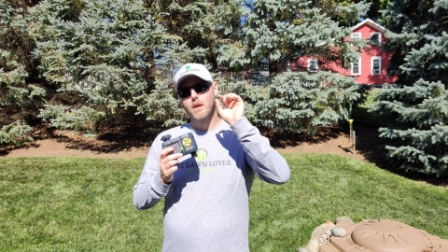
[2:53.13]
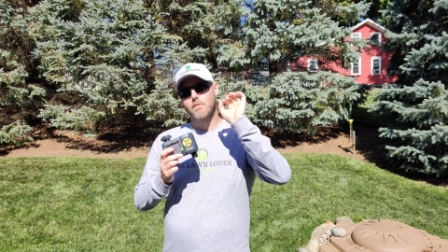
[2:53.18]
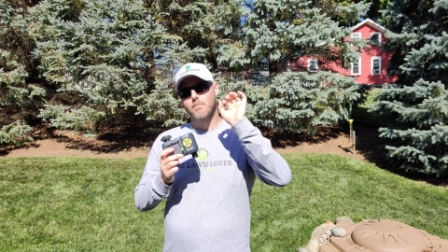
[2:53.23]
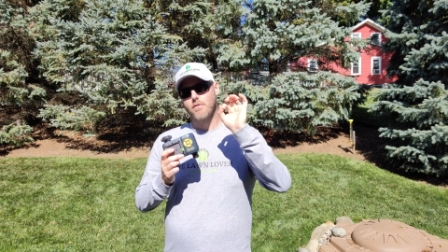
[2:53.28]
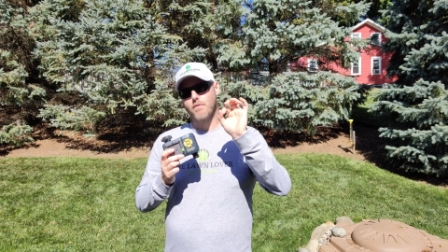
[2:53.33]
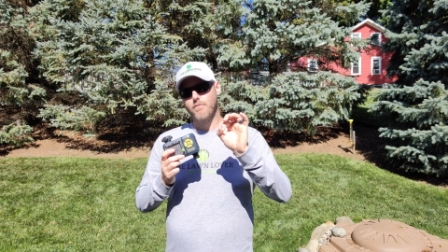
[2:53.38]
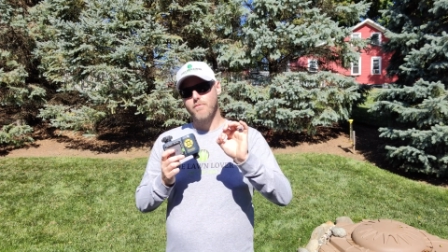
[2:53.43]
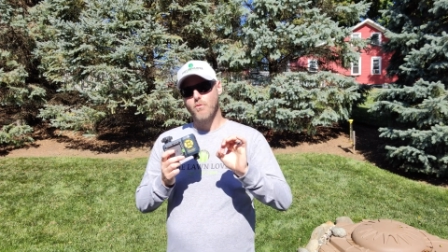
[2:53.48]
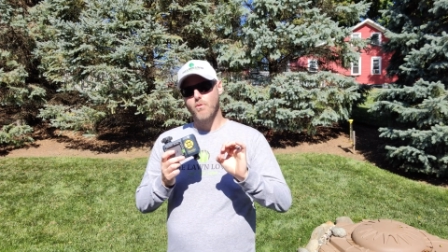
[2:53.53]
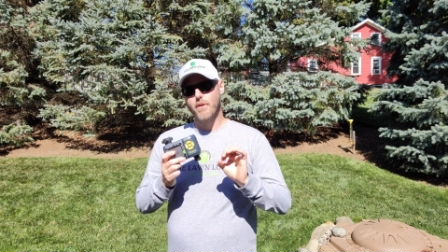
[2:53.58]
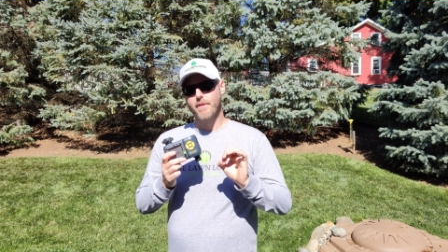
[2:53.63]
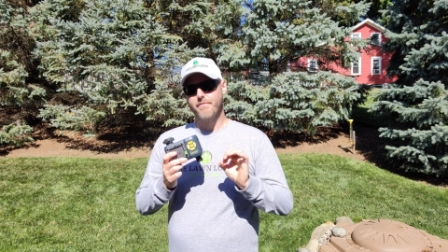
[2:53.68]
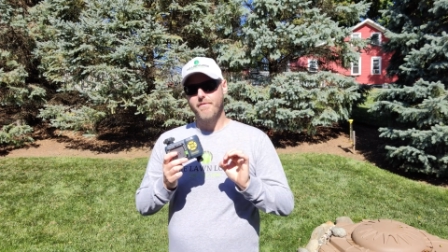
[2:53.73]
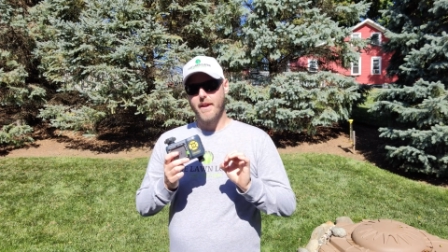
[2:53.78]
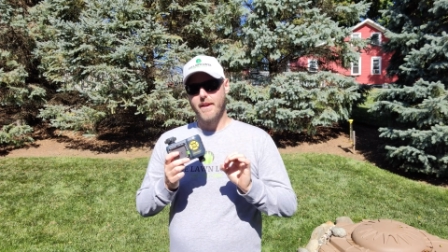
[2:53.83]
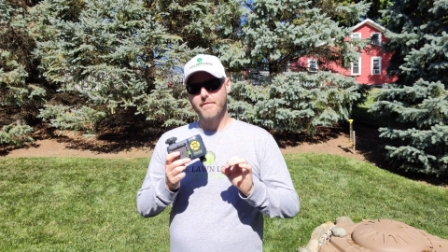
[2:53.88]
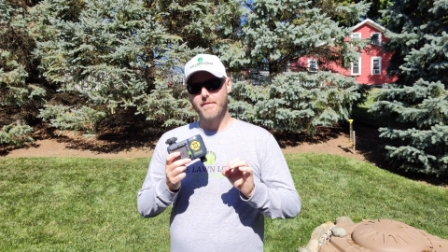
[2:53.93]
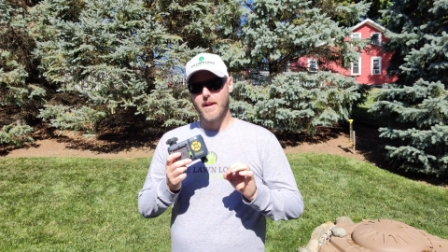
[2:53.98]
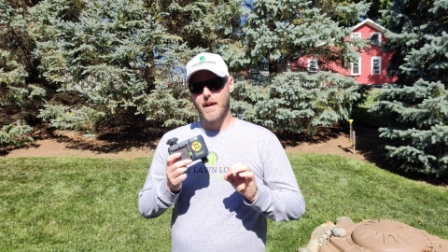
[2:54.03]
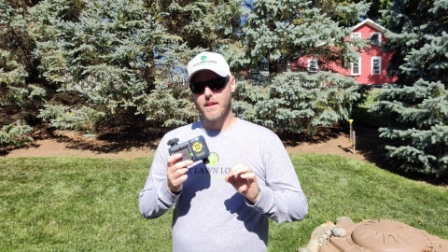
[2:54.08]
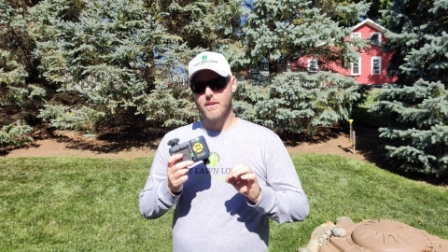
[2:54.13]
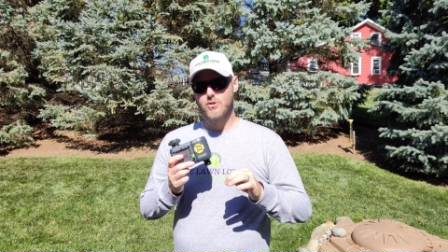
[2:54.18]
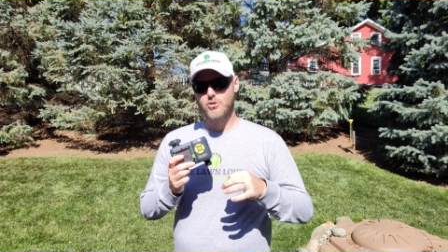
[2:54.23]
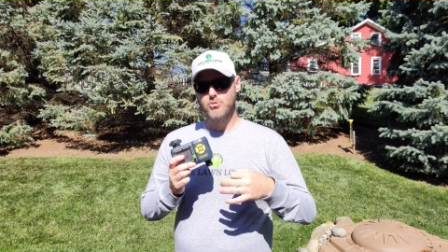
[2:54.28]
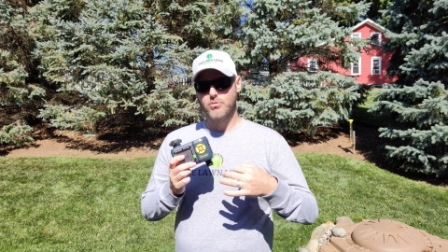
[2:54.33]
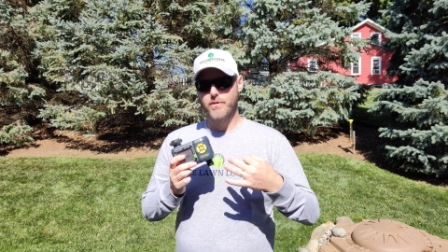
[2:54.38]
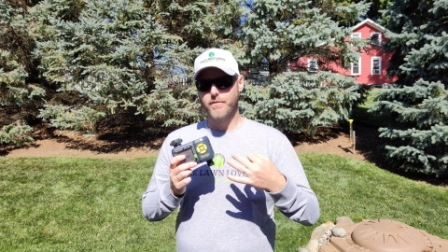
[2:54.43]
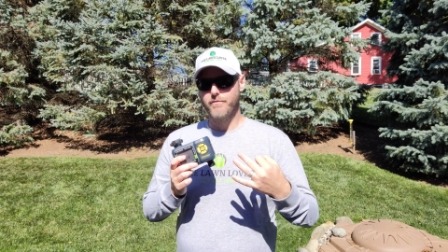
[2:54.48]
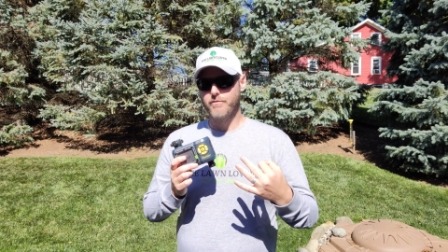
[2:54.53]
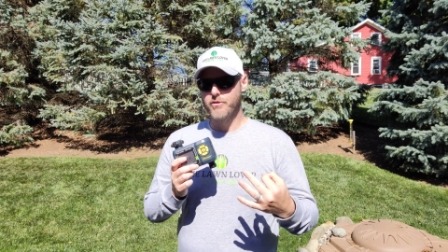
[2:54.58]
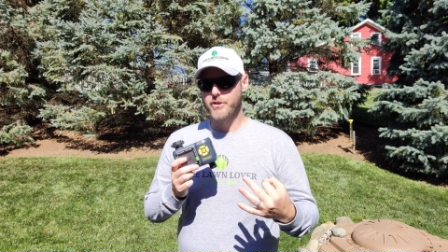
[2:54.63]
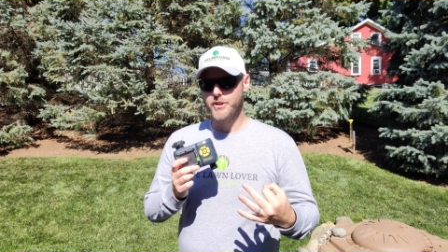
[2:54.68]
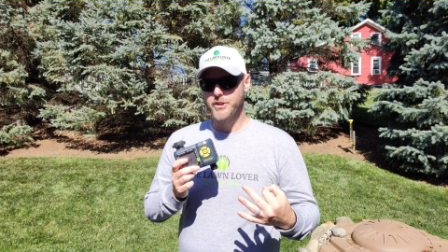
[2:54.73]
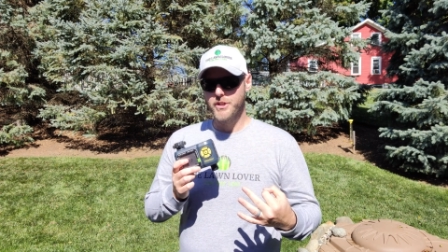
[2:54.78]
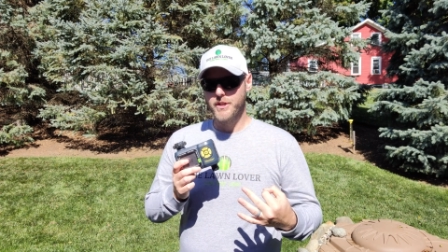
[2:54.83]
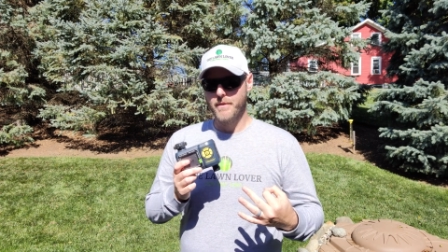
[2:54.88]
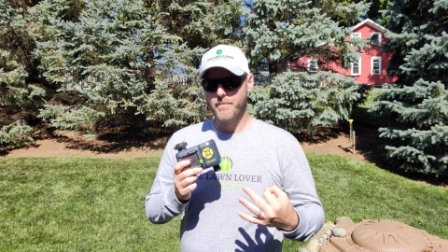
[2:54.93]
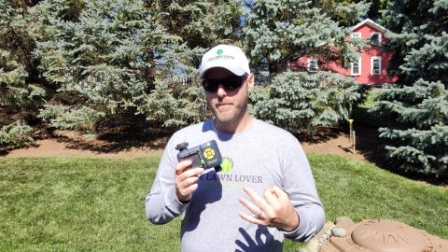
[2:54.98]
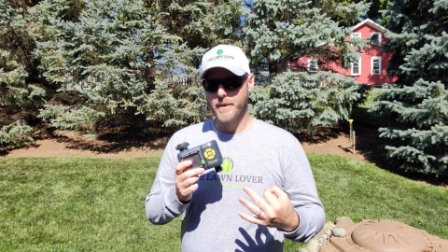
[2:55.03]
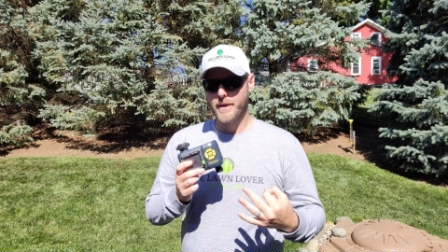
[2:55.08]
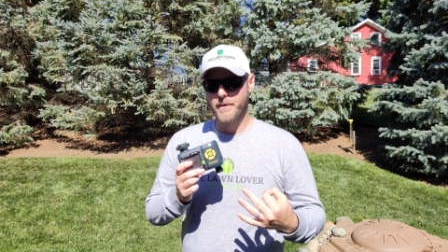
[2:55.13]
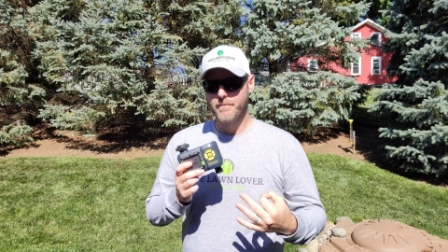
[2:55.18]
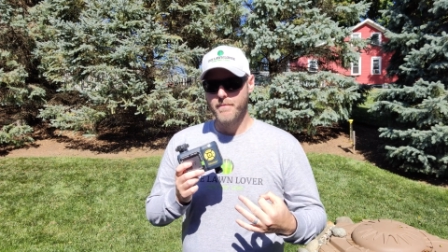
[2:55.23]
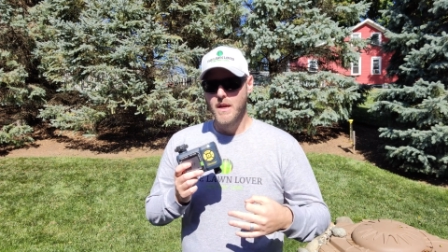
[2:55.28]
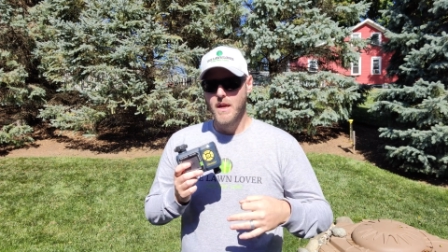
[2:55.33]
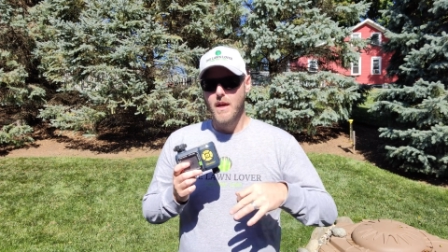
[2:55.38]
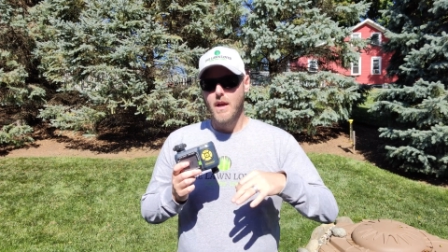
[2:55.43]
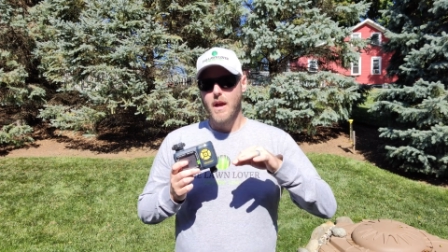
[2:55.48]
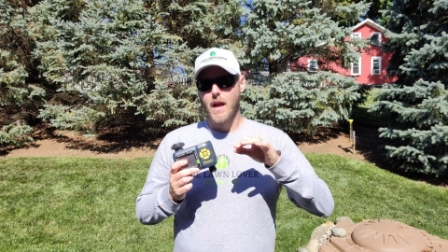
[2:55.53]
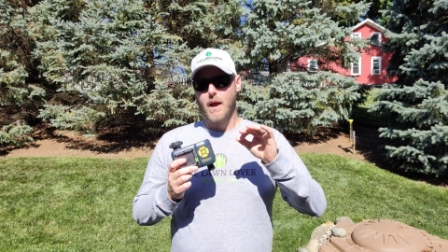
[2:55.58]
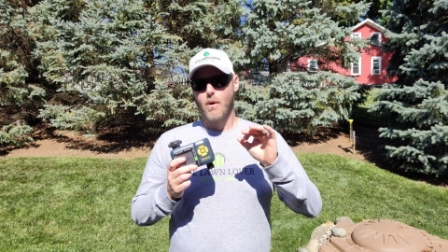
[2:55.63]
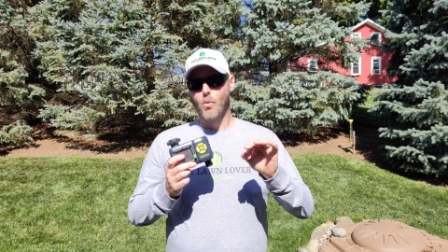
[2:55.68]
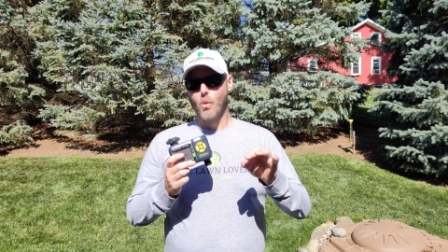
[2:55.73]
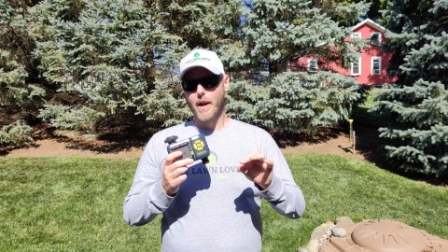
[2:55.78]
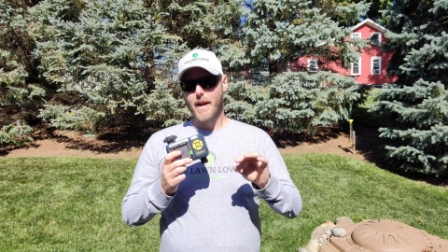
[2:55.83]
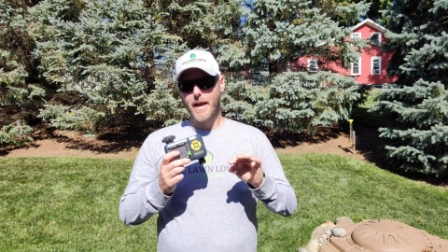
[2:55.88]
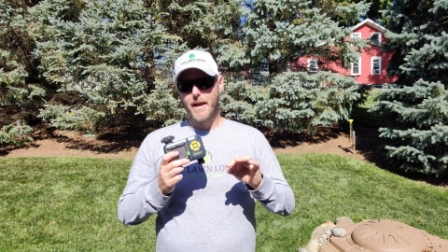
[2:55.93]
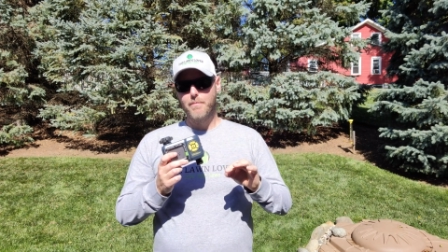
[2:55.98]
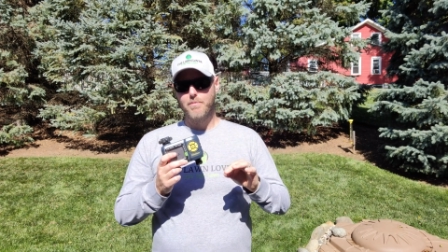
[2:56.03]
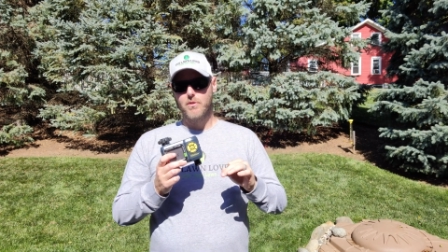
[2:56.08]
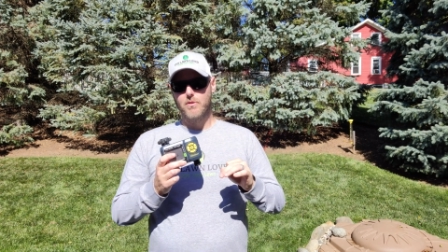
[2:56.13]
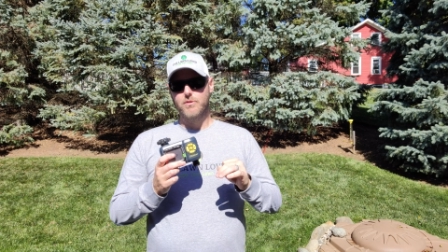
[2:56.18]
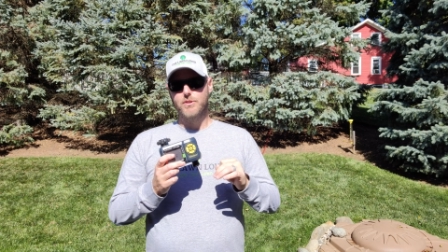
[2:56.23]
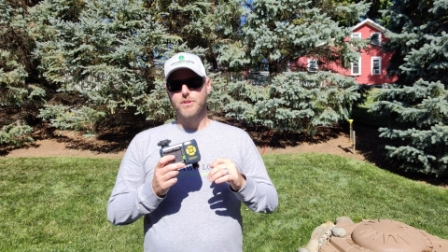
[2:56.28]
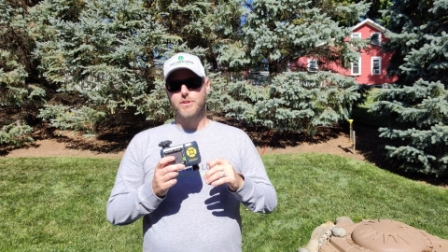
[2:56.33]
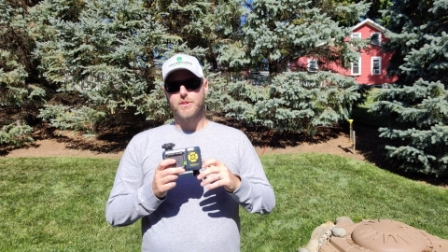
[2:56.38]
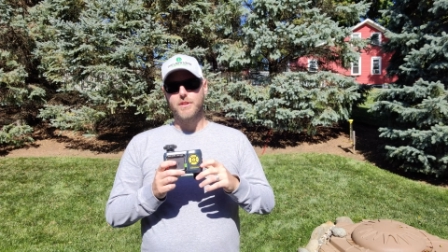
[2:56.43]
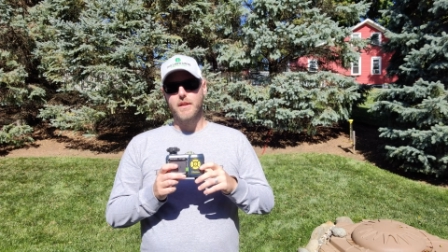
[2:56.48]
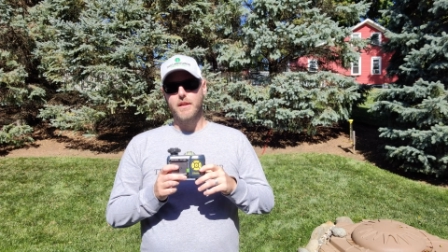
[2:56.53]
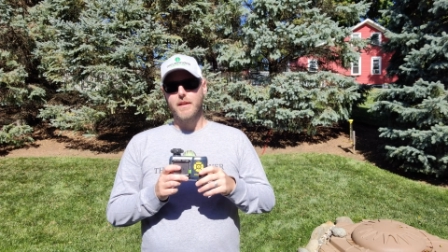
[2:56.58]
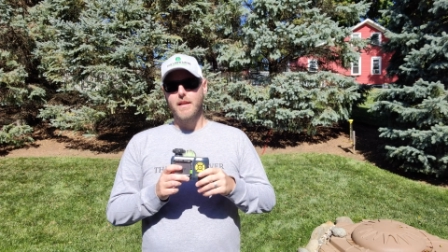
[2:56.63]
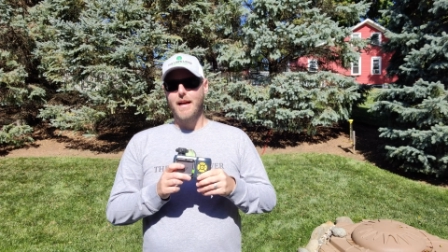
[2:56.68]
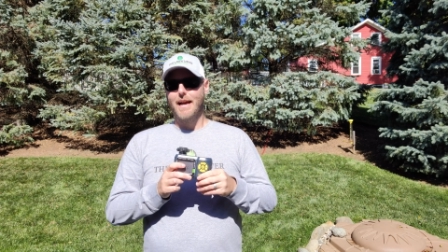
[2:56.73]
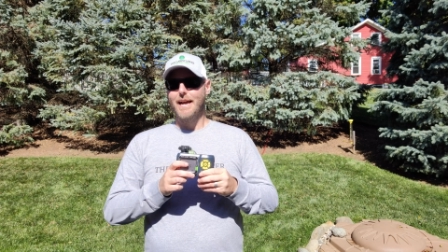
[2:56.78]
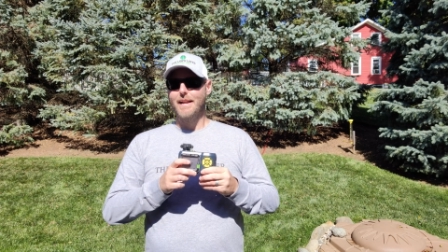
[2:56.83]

for $45 with free shipping when I purchased it.